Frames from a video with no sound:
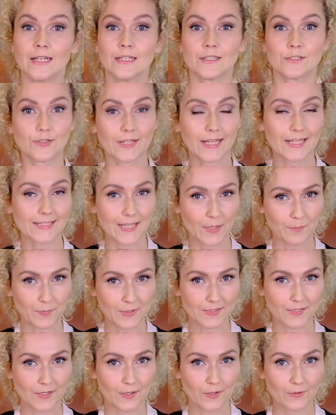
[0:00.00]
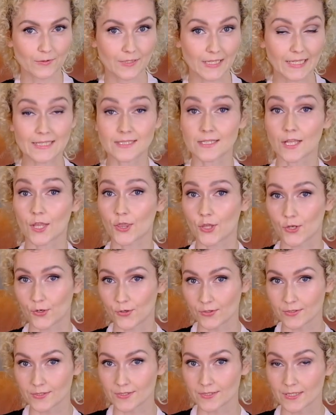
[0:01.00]
Today's episode is the
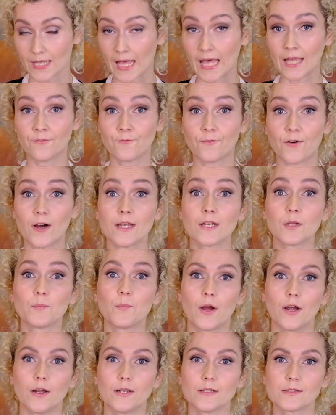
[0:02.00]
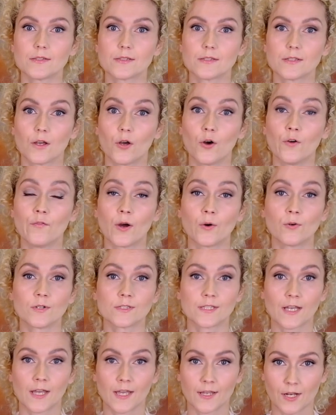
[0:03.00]
third and final part of our
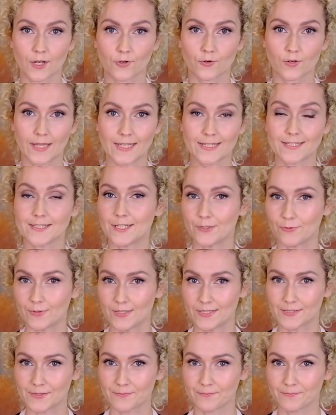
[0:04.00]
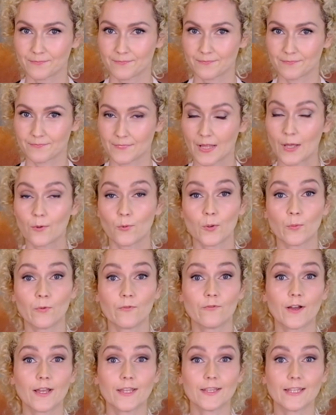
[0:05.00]
cyanoacrylate series. We will
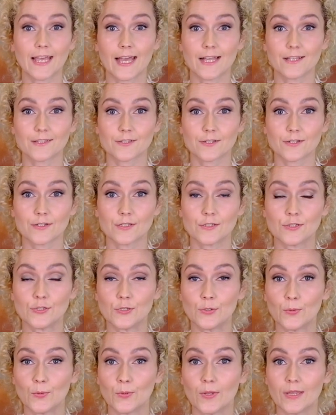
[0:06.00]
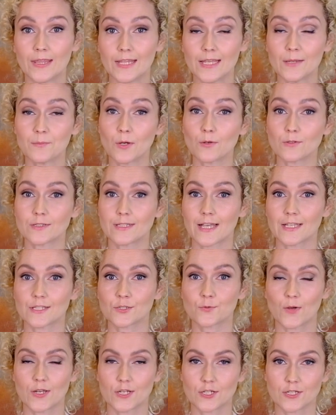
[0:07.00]
find the answer to the most
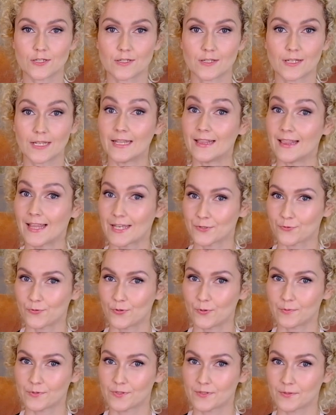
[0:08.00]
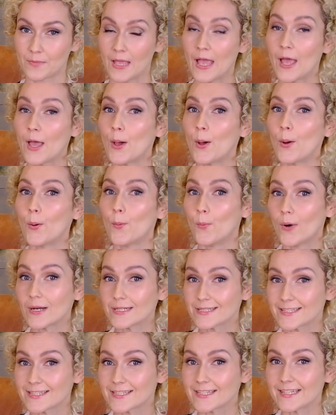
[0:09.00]
asked question in lash groups.
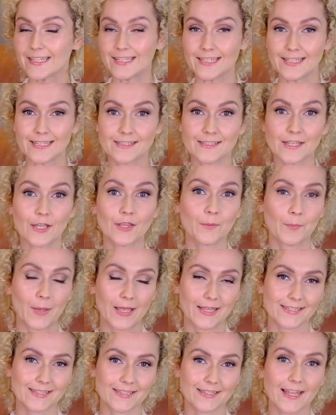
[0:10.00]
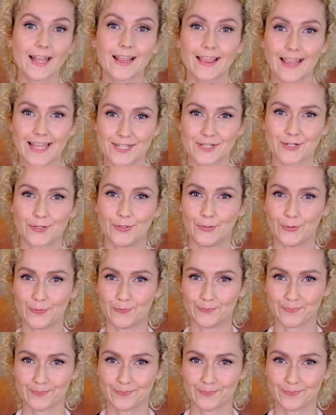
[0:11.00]
What is the best lash glue?